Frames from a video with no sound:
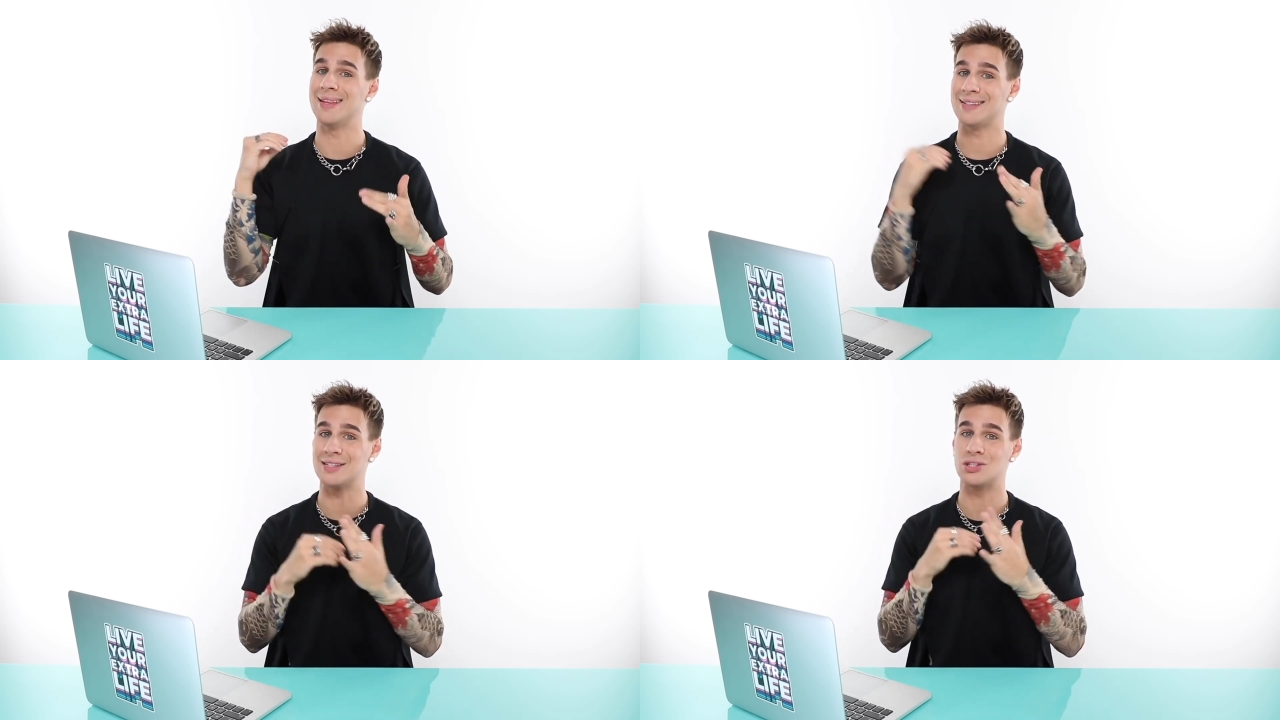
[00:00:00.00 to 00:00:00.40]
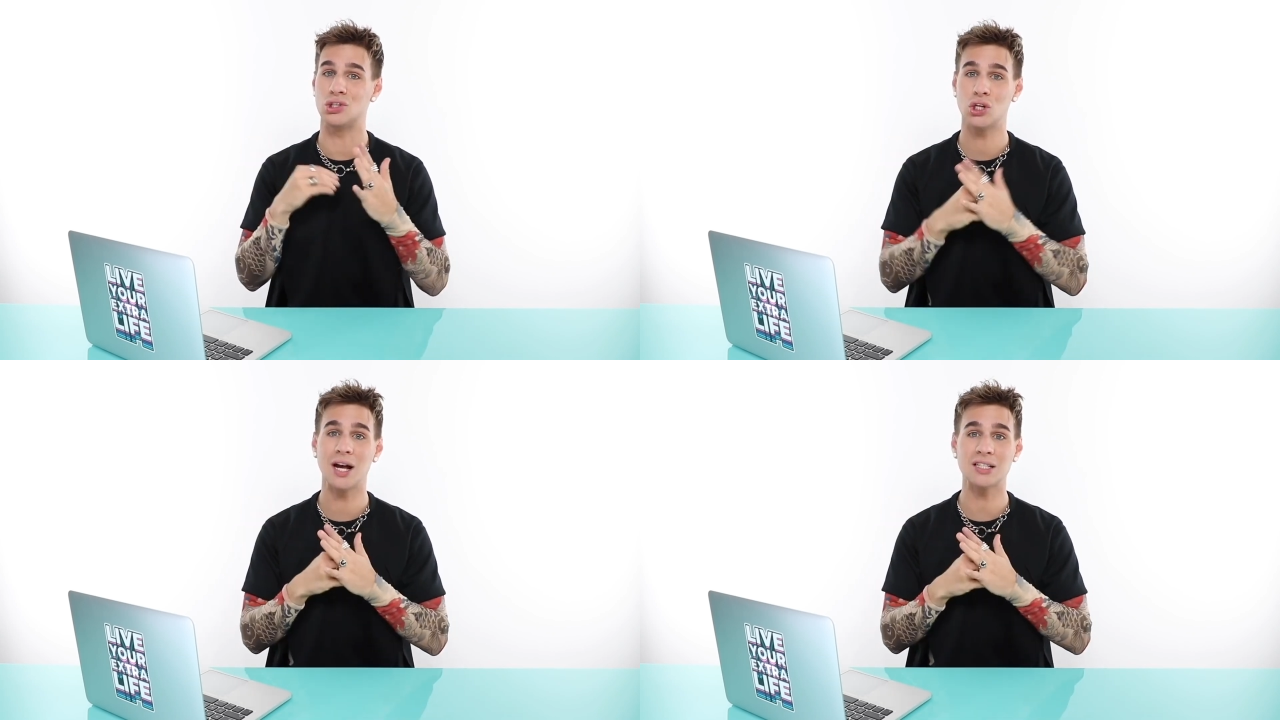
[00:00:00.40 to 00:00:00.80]
This is
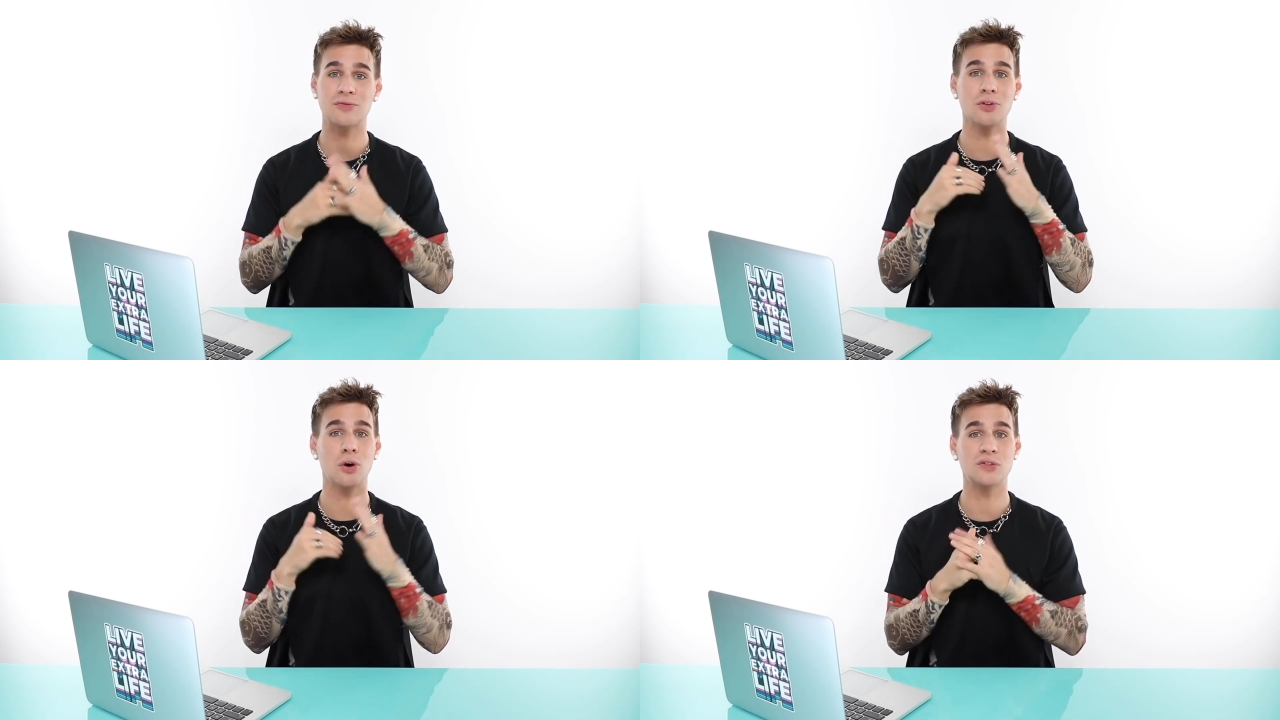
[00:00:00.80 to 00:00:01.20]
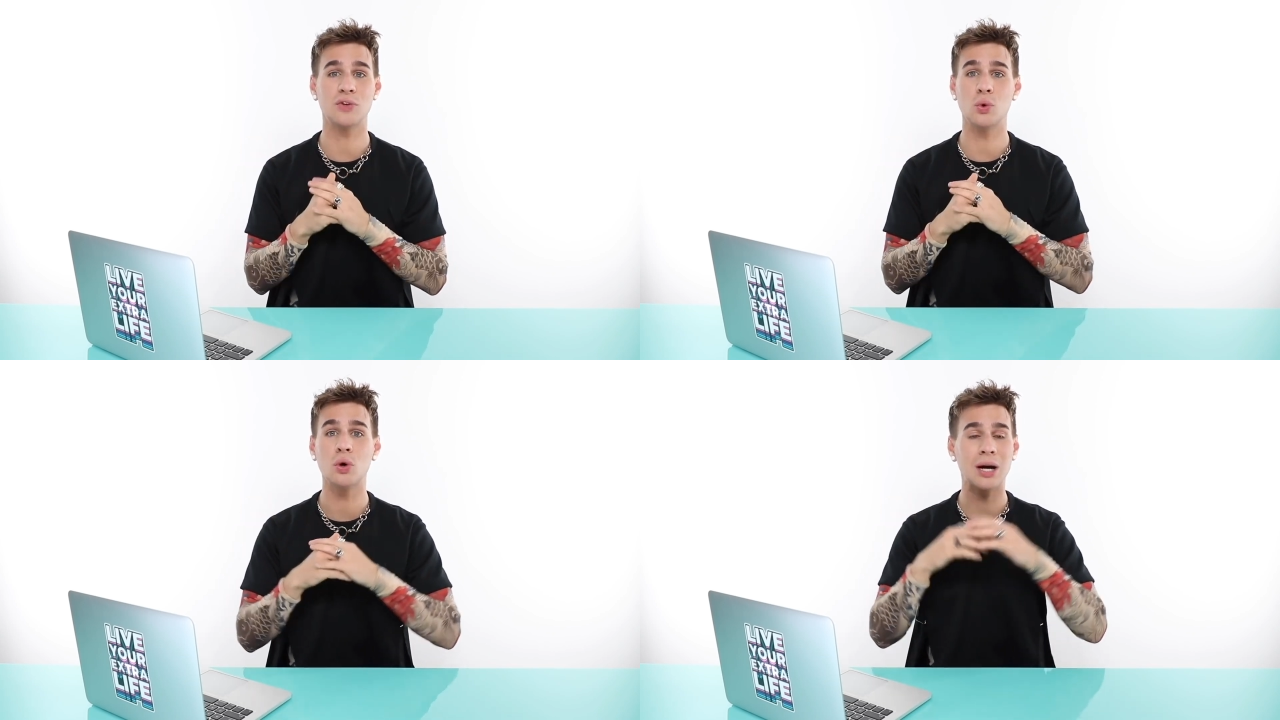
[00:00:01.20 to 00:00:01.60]
just for those of
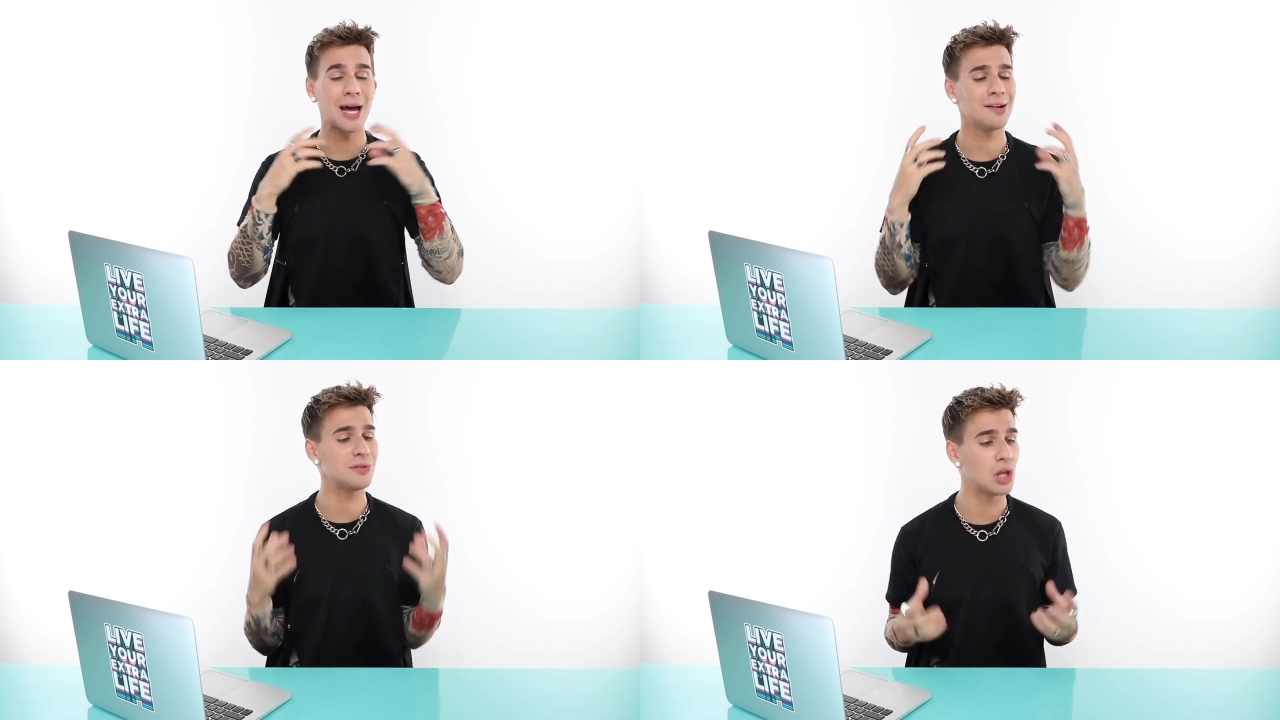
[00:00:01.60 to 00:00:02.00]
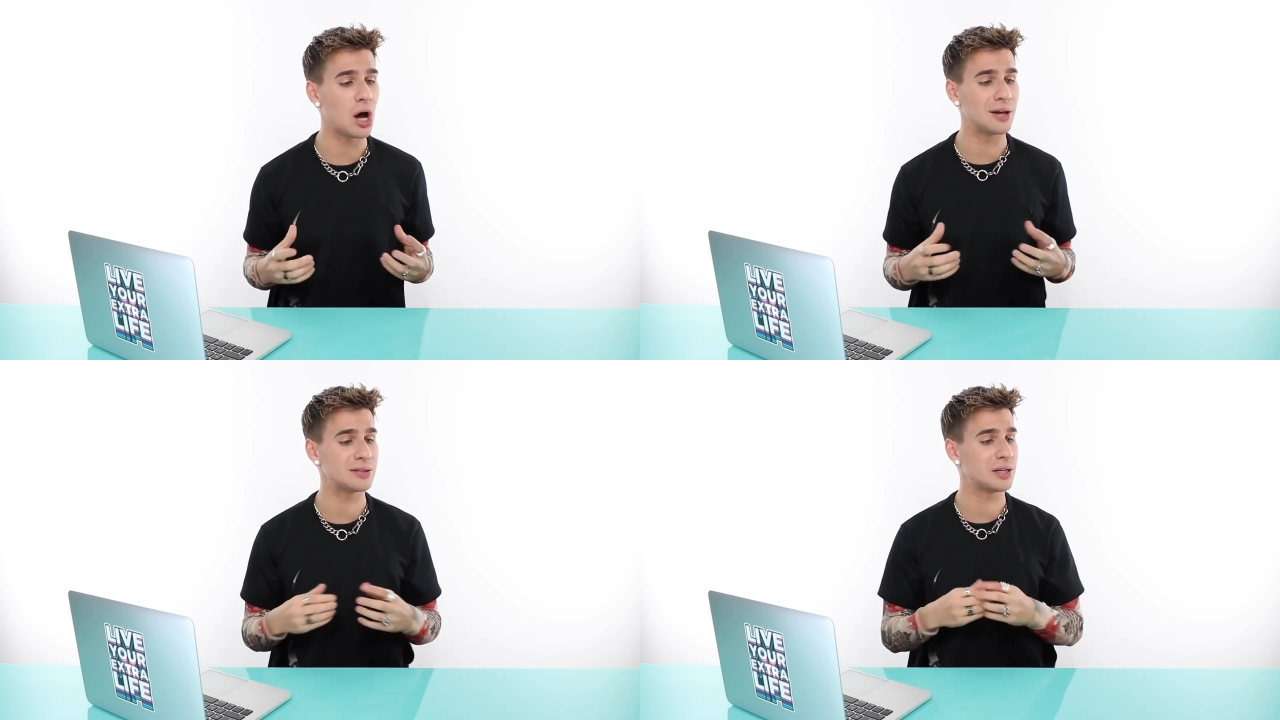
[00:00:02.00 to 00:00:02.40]
you who are kind of
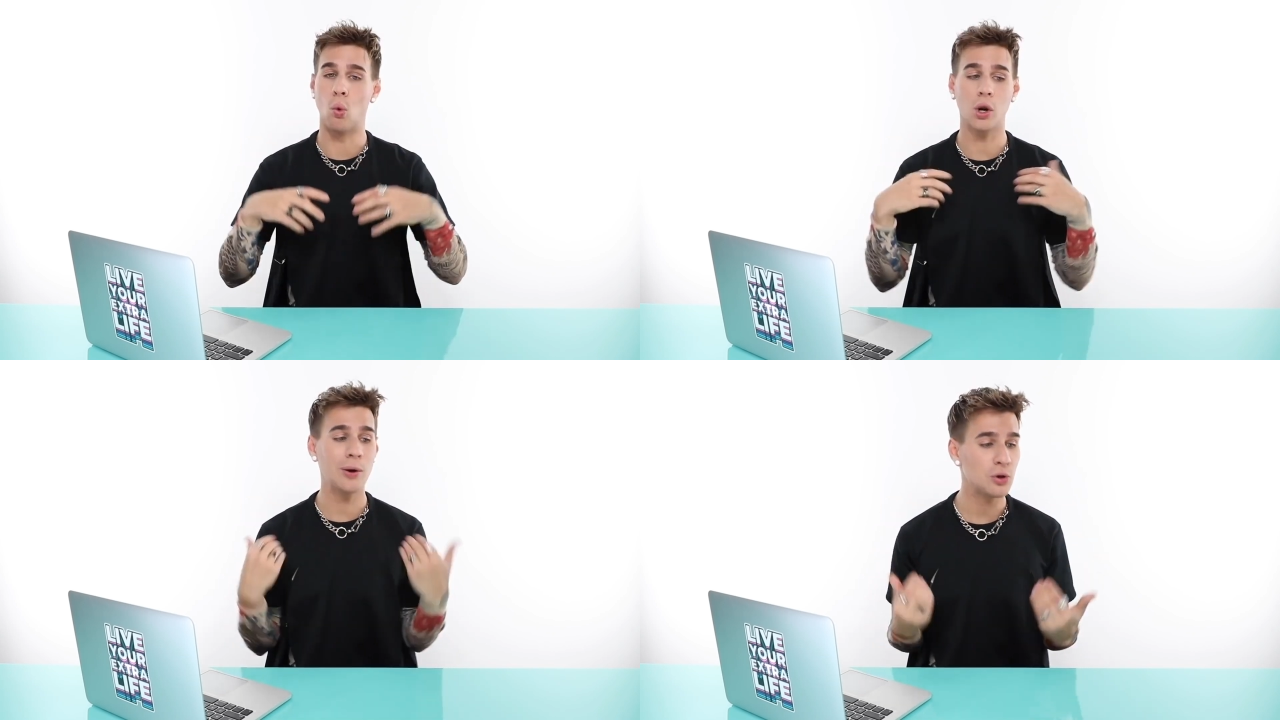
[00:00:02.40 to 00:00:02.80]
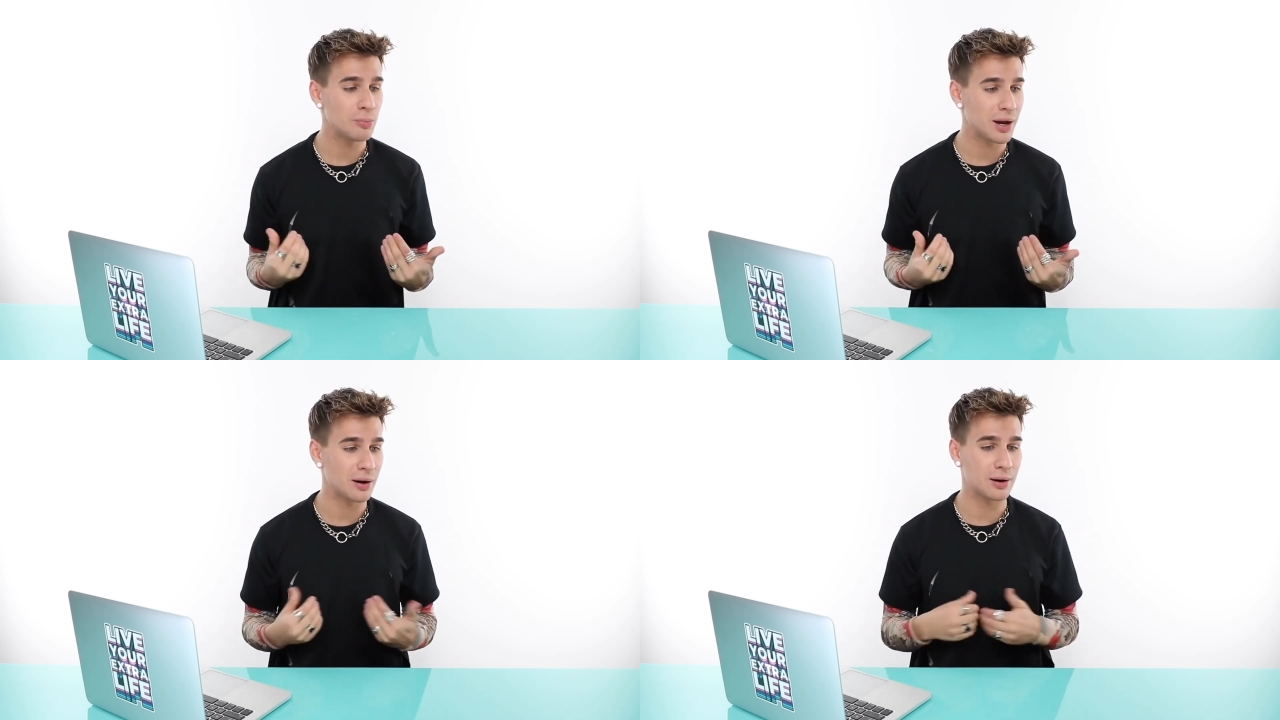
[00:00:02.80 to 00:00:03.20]
lost. What do I do with
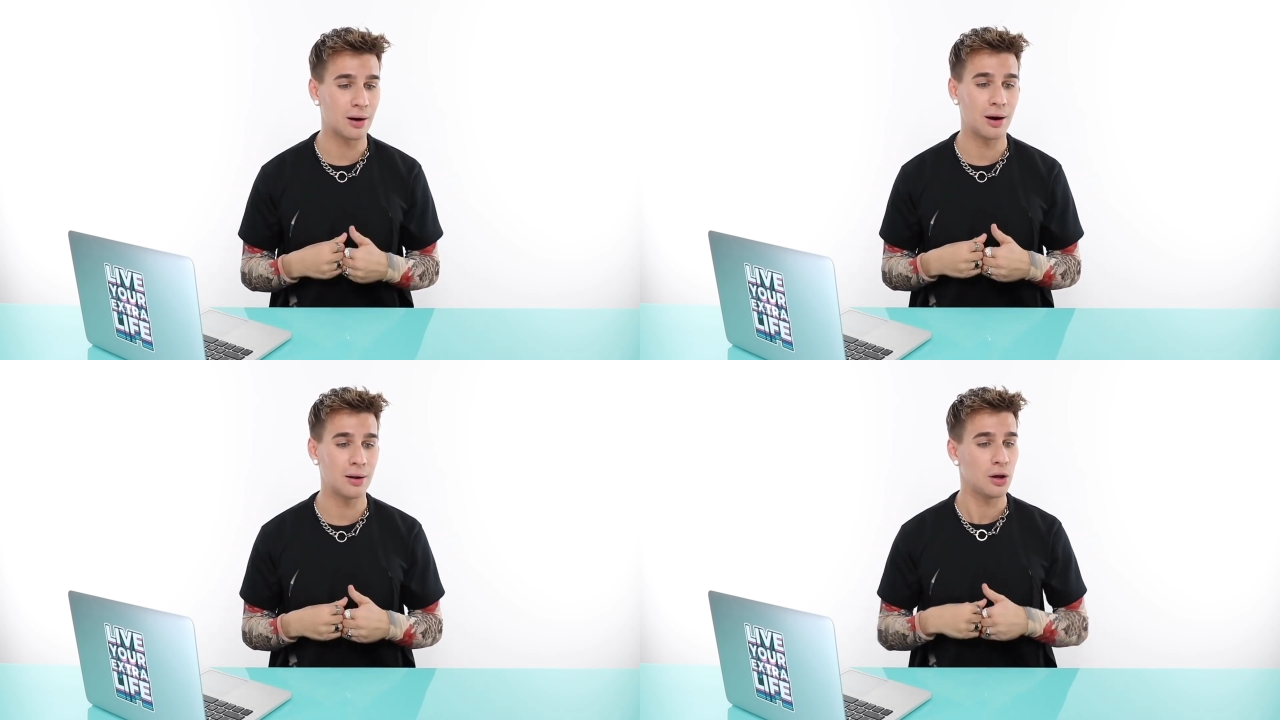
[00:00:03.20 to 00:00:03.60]
my haircut?